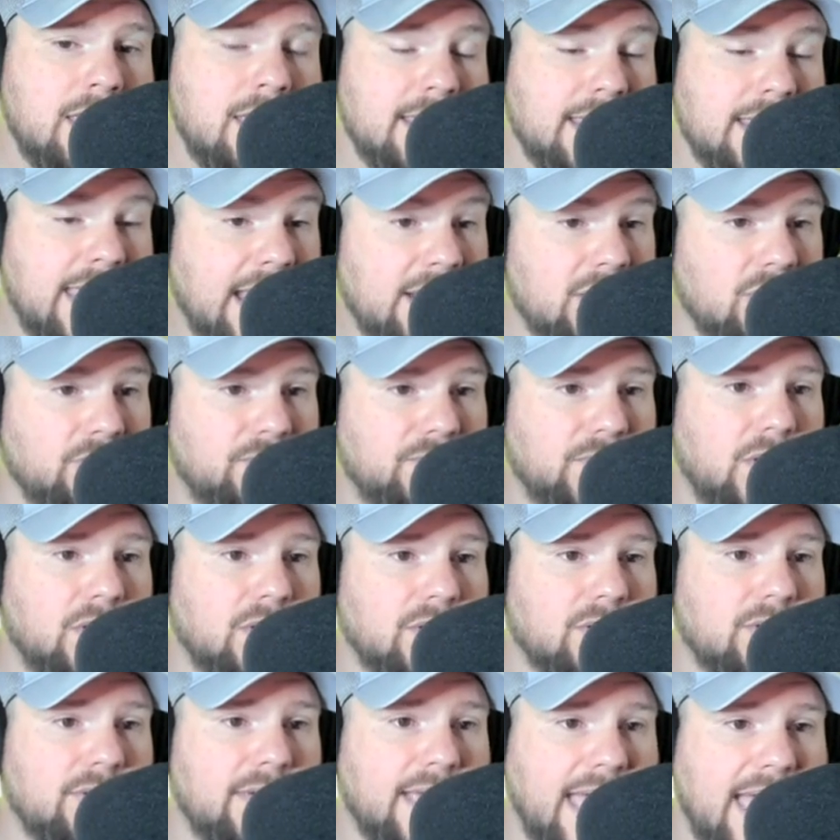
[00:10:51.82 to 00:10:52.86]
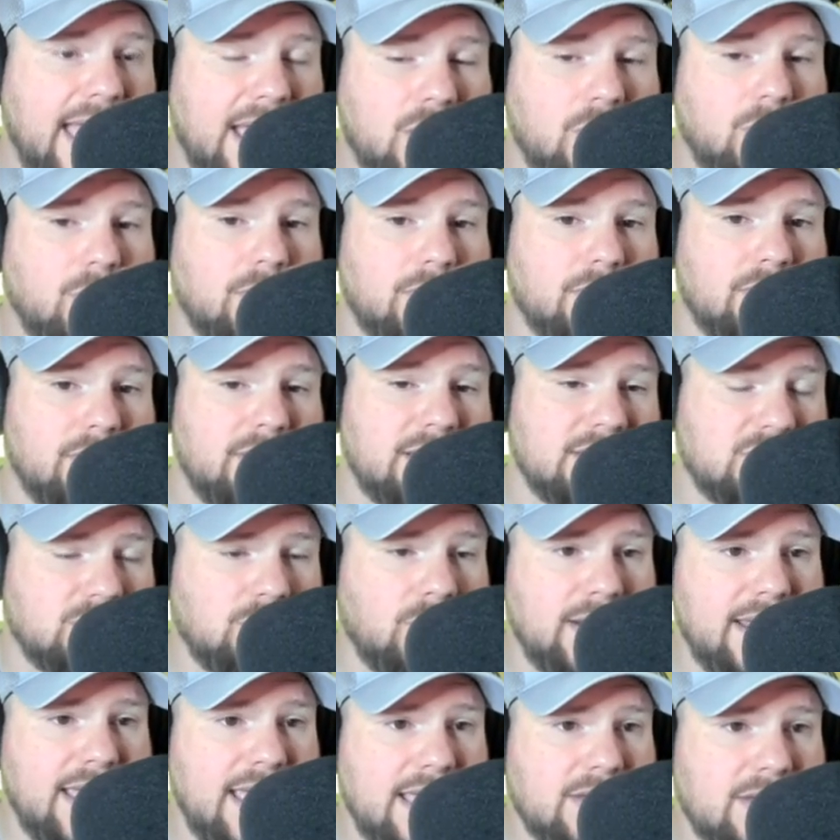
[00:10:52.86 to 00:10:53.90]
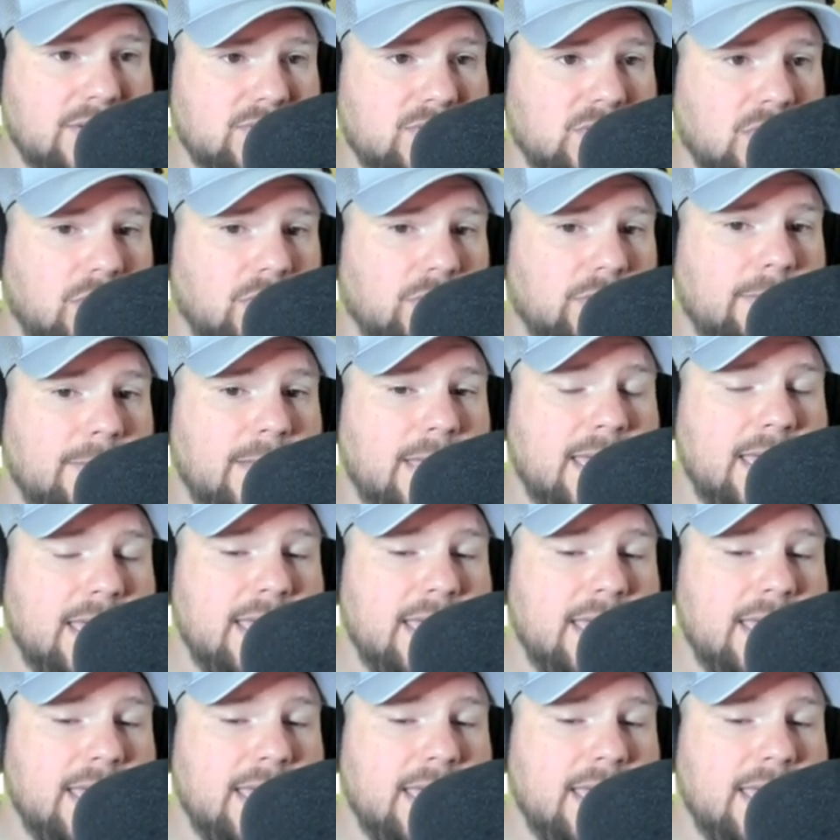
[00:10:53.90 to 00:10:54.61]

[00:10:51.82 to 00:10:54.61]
Kendall Fuller at corner. He's 28 years old.